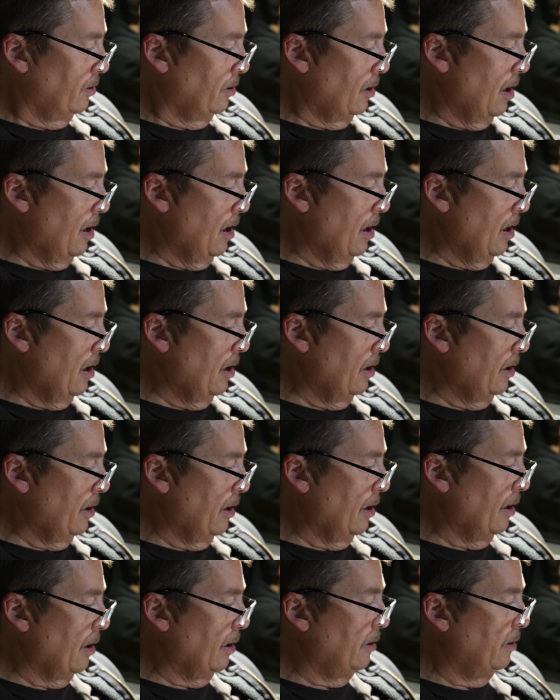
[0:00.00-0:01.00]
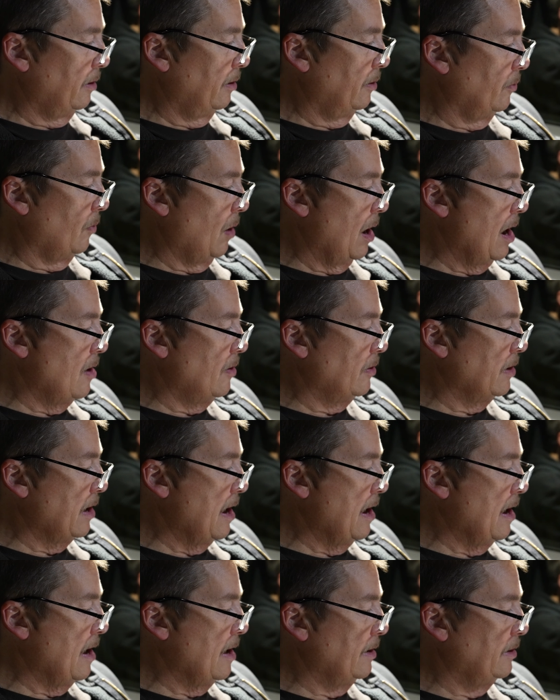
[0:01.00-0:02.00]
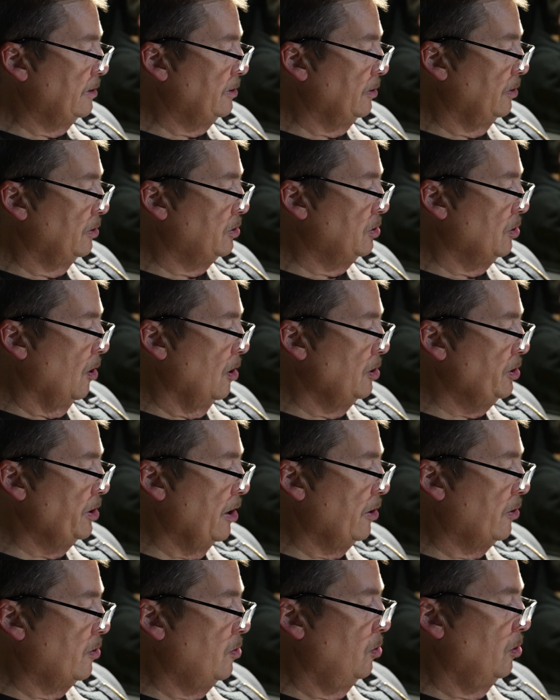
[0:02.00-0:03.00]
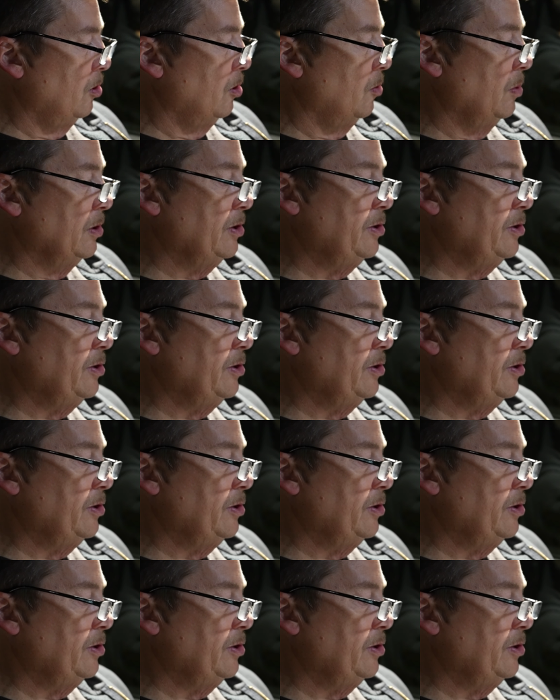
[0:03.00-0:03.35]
And wow, yeah. So the charge air cooler was